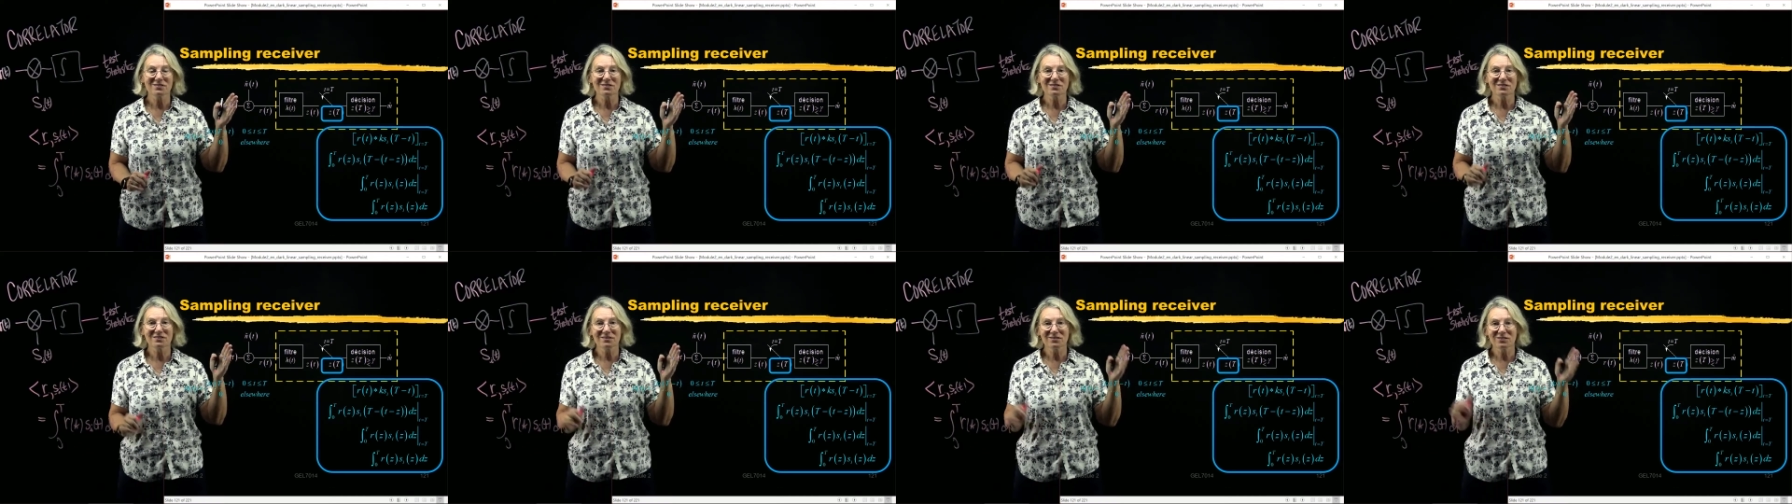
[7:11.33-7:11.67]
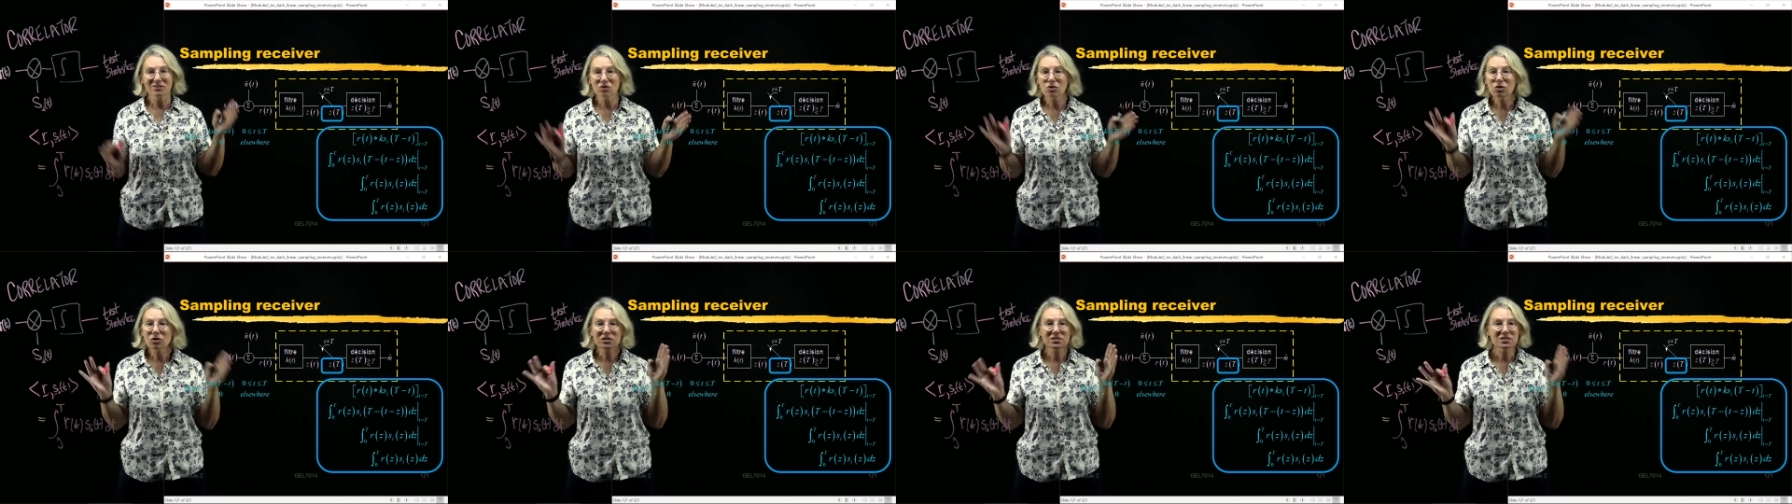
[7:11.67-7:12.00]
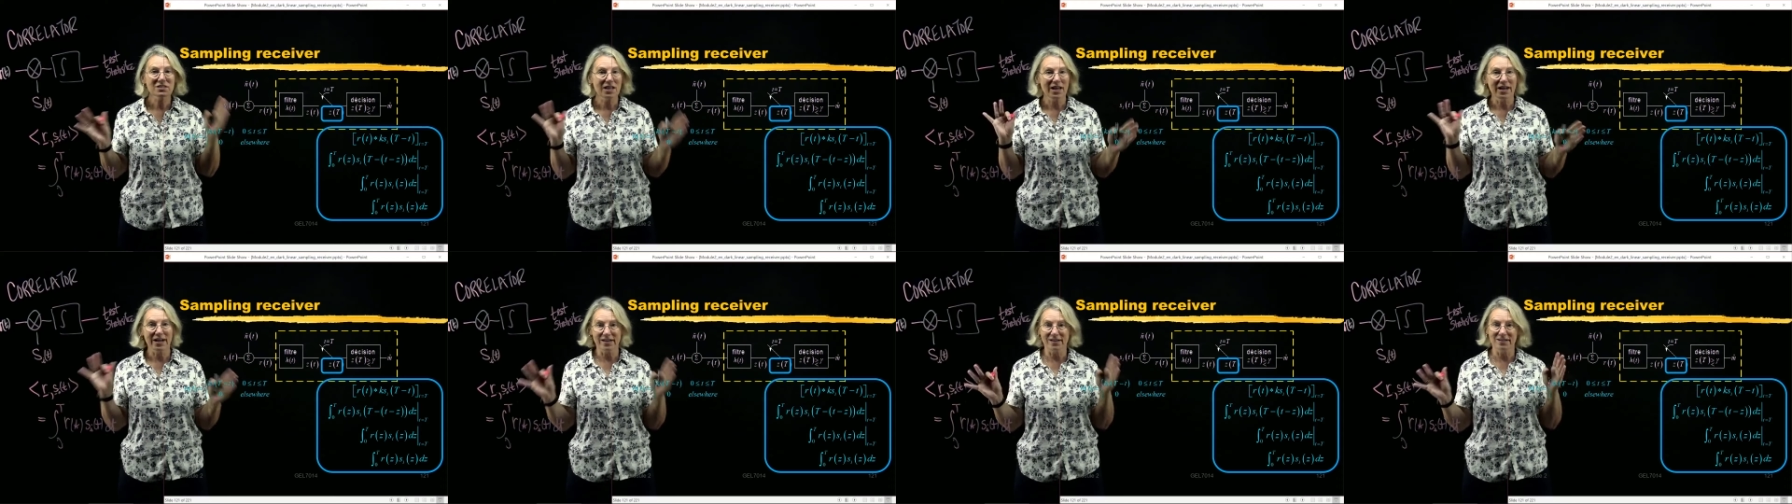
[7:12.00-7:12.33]
looks
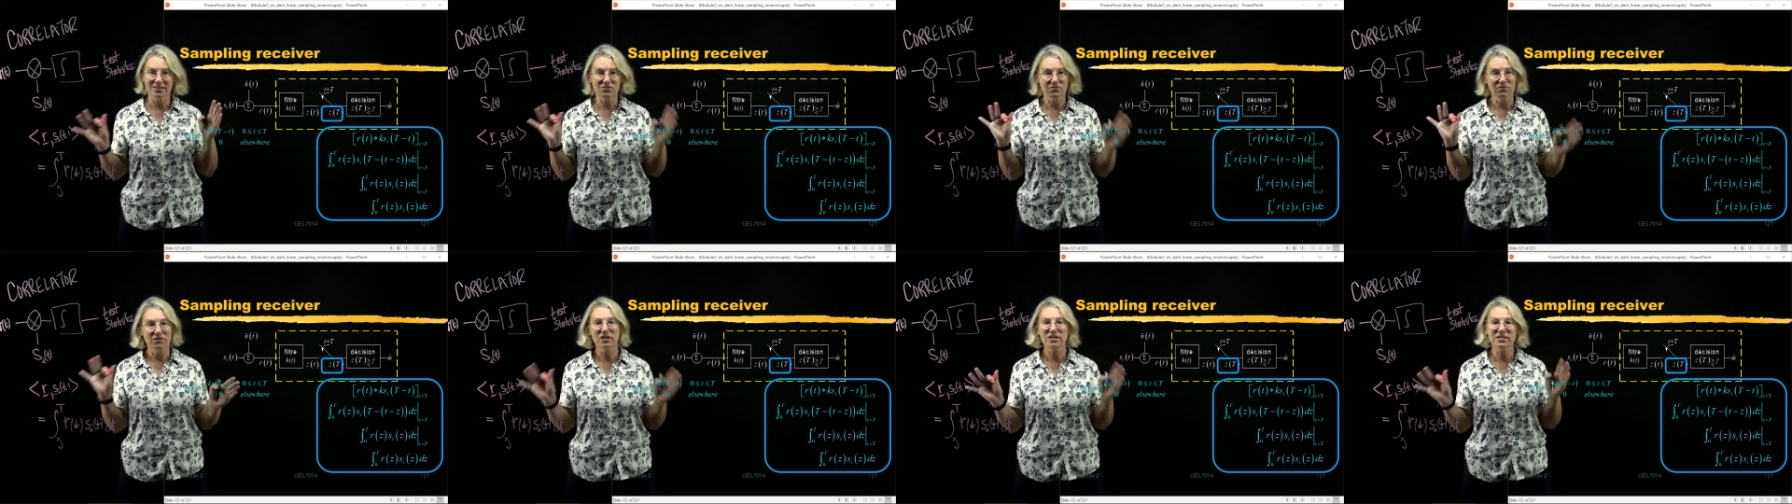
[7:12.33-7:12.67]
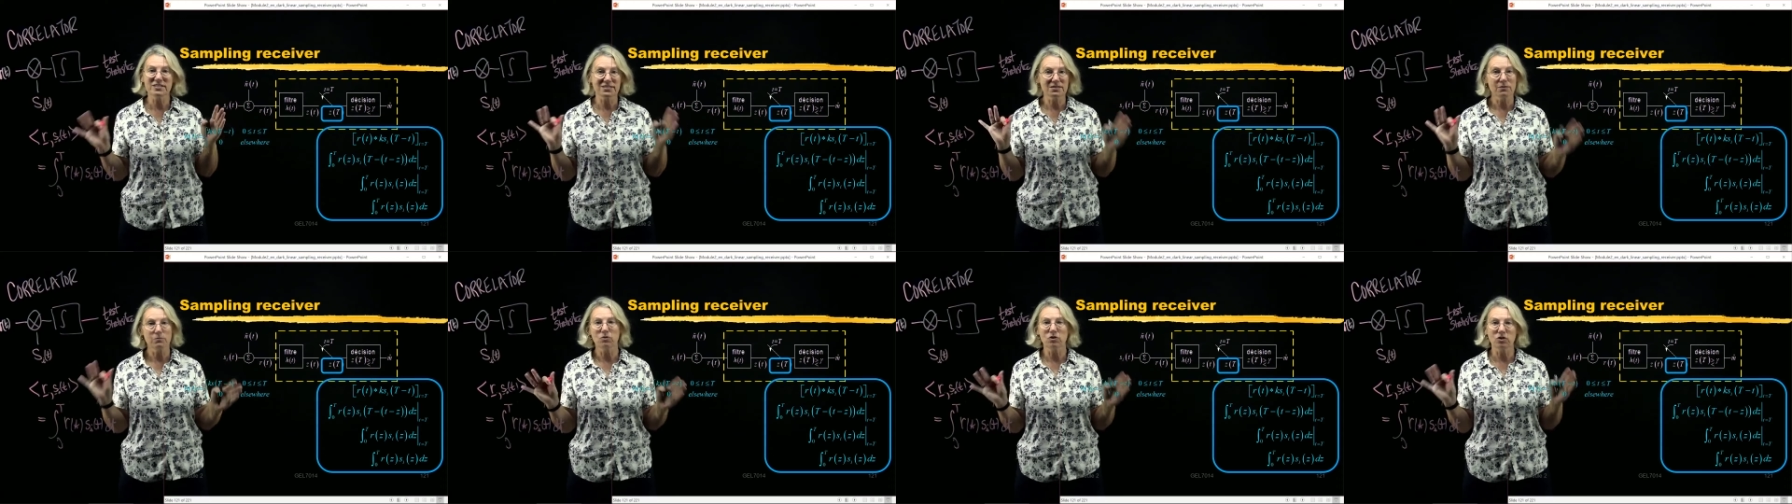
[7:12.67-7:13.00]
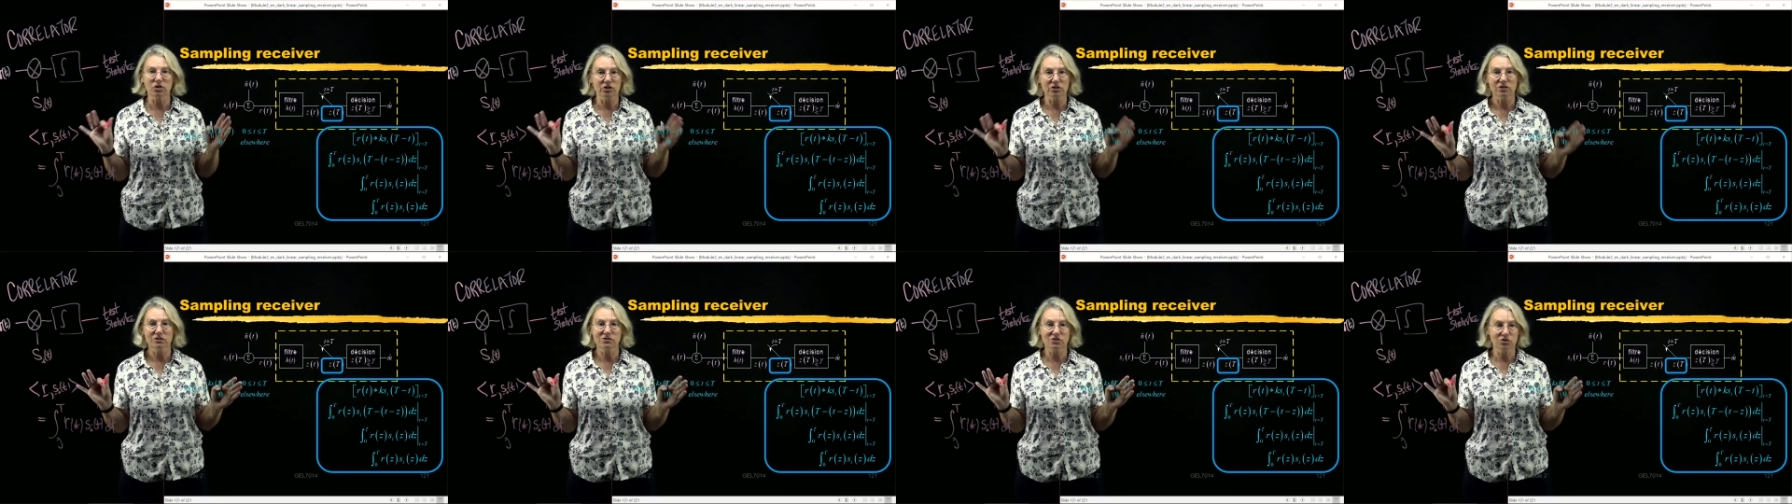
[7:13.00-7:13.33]
like it's very
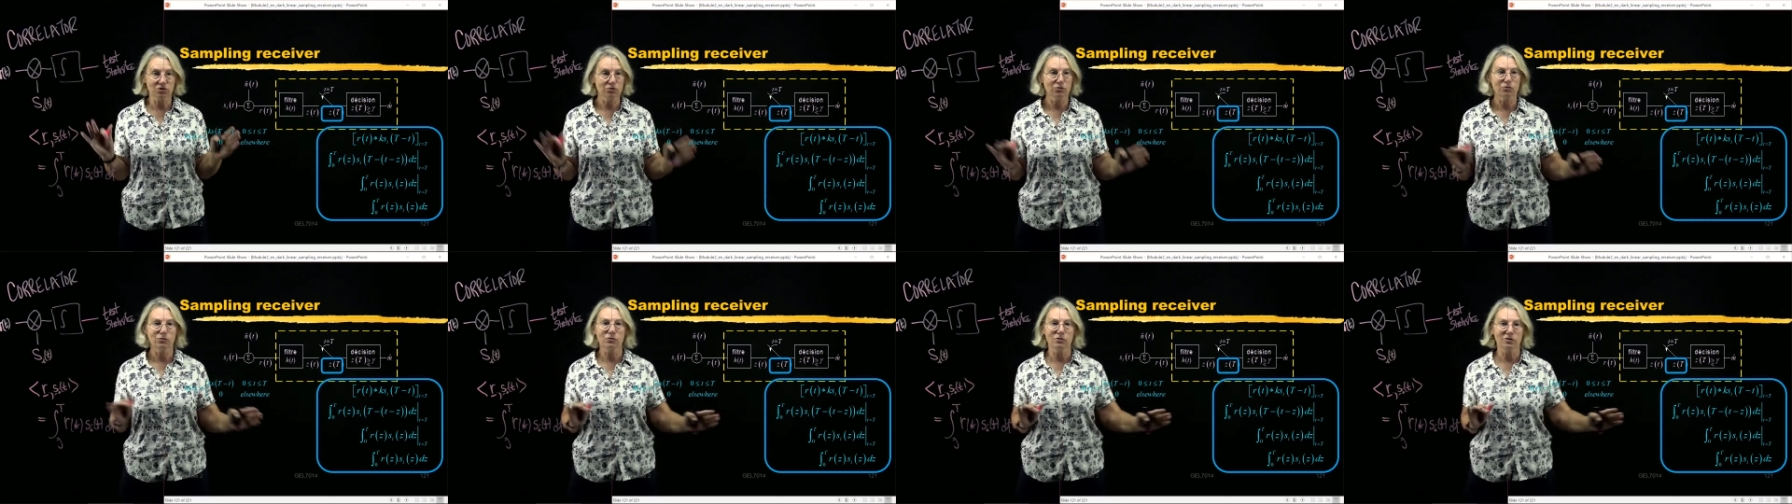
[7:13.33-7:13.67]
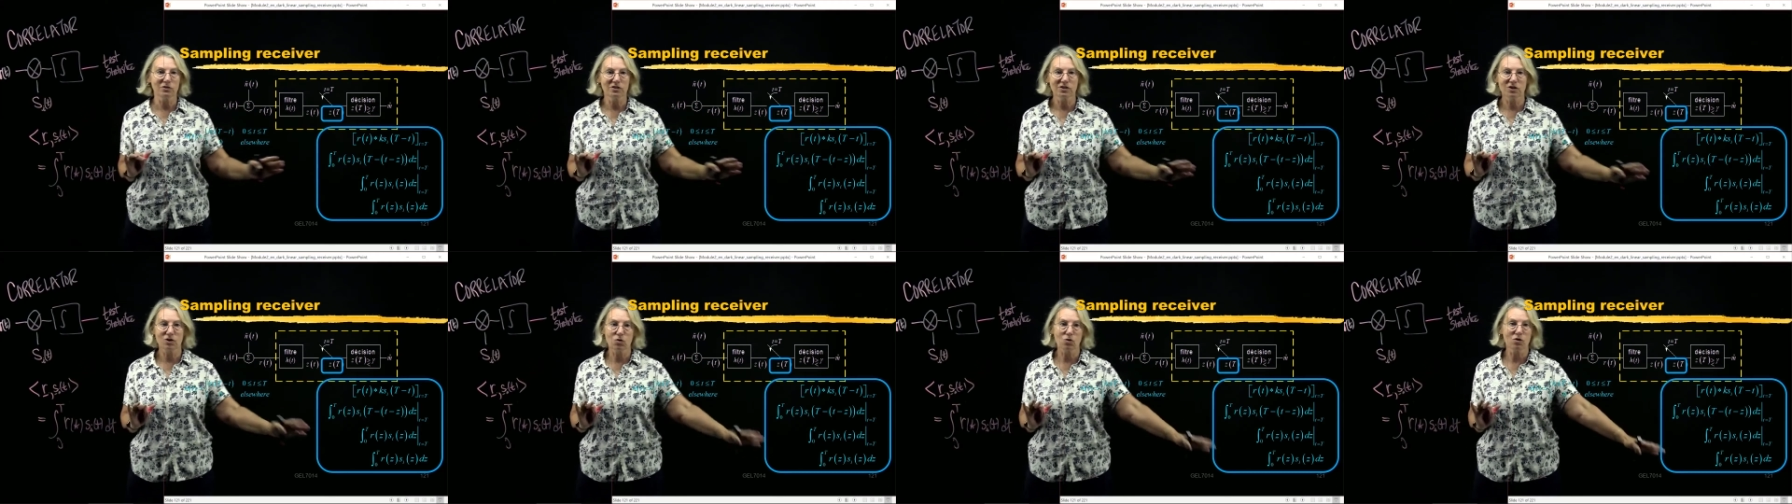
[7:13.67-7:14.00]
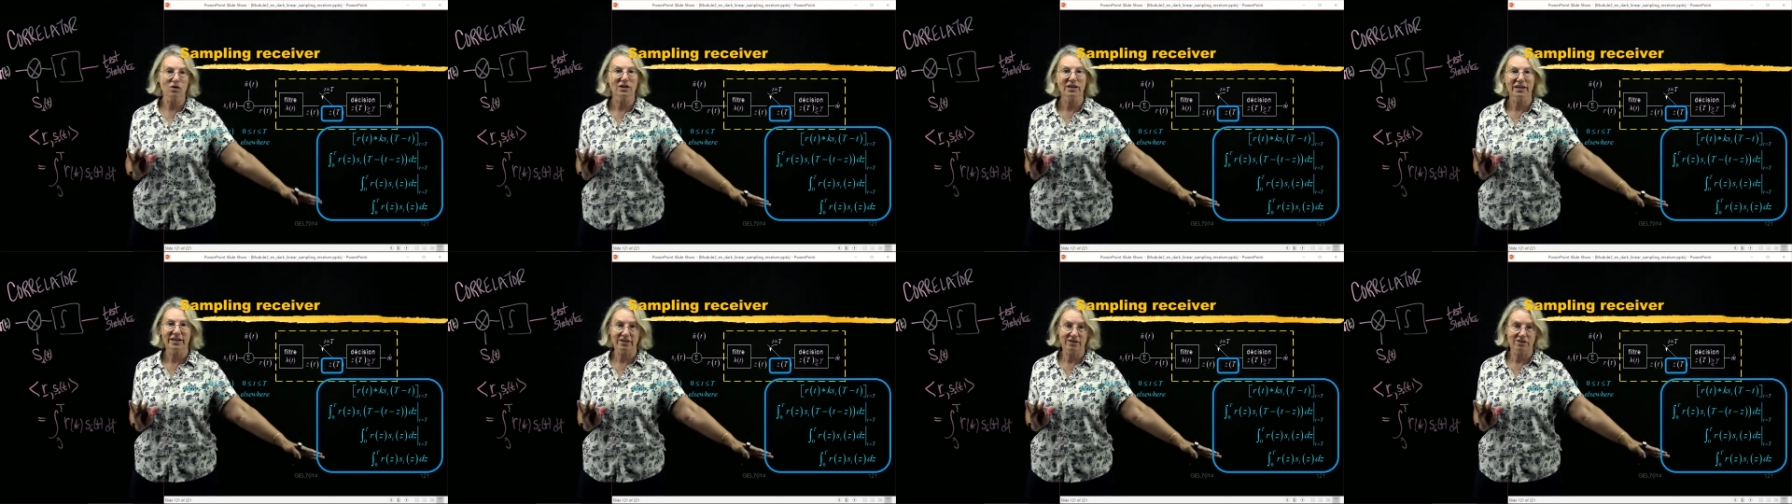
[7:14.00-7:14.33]
similar to the
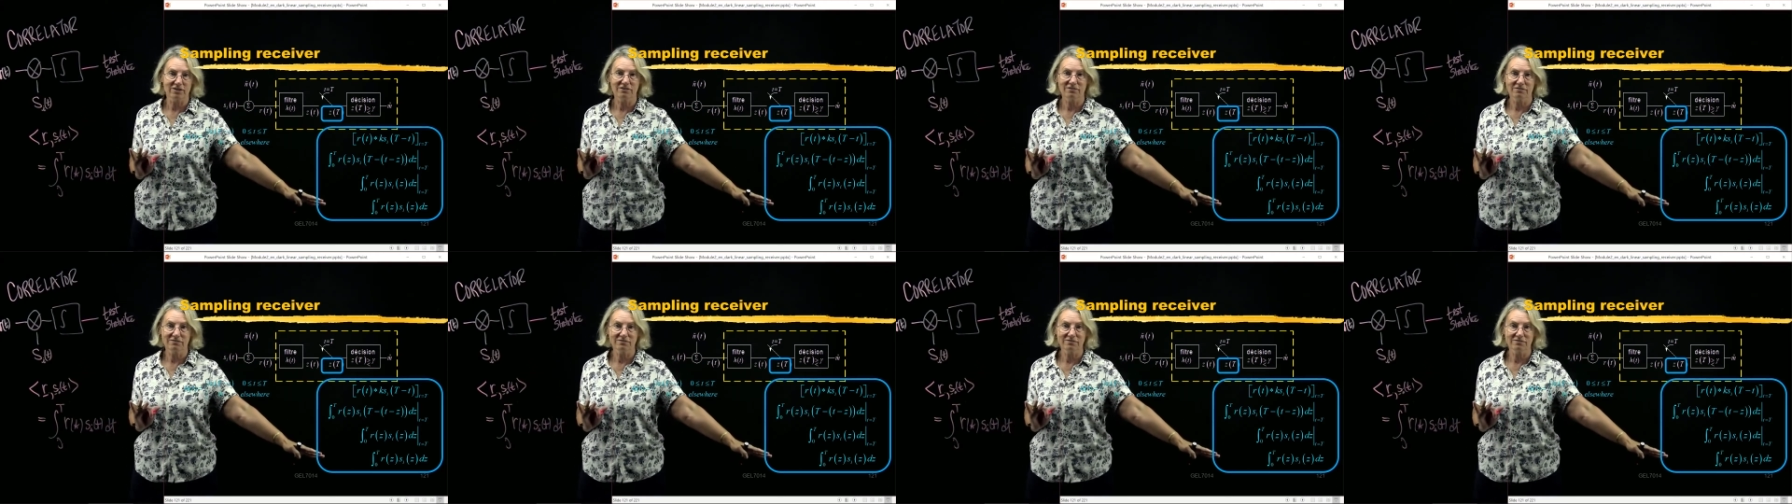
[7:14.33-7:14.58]
correlator.